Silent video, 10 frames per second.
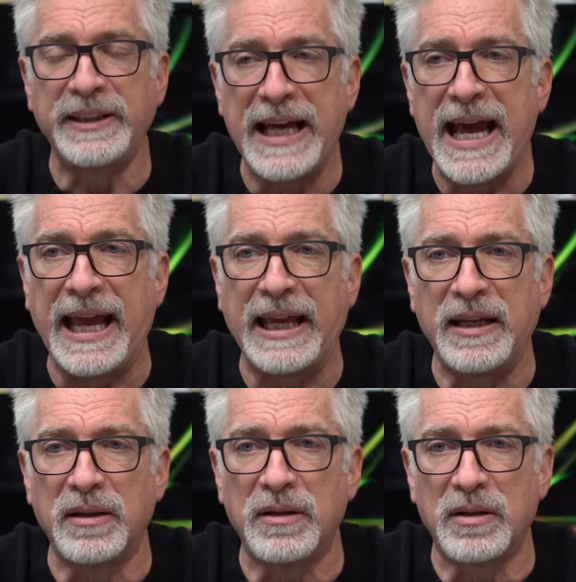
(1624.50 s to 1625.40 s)

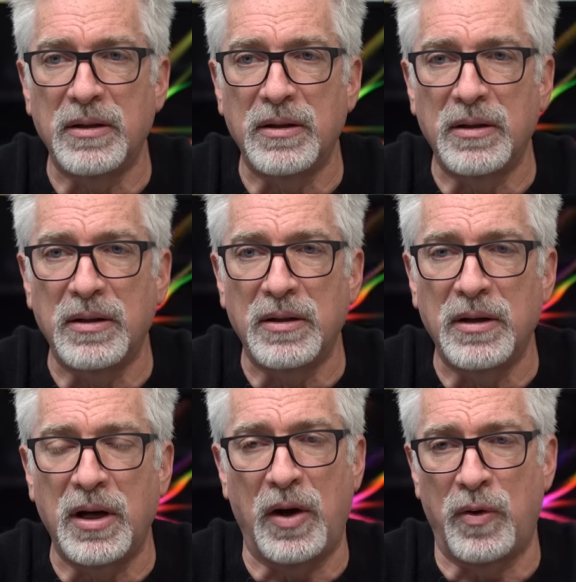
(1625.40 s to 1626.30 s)
day,
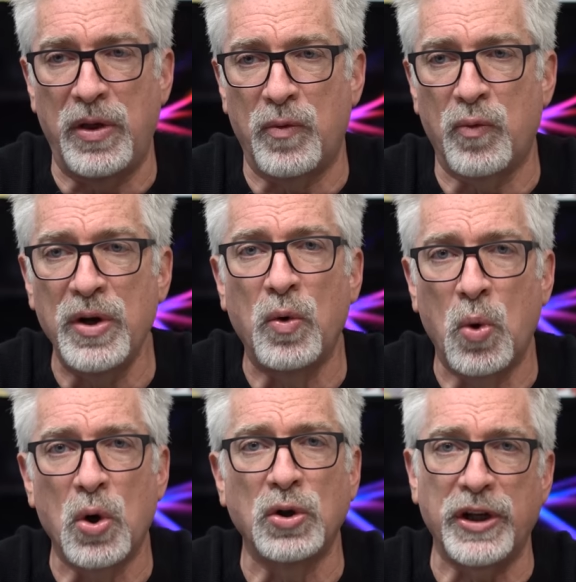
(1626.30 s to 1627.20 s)
or in the real
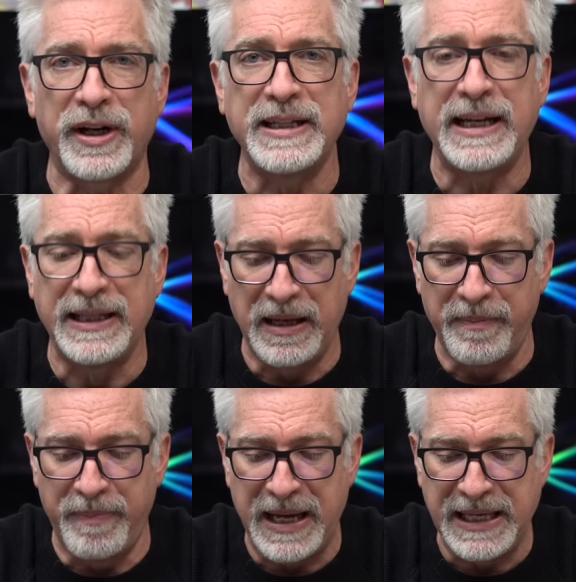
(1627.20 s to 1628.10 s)
world on a day-to-day
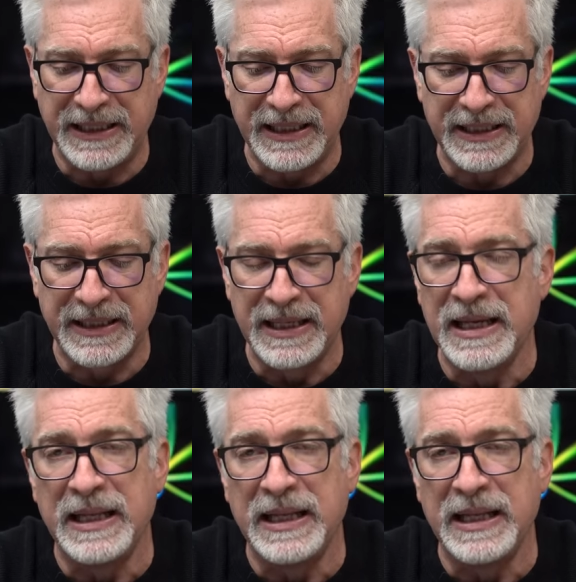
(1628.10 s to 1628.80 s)
basis,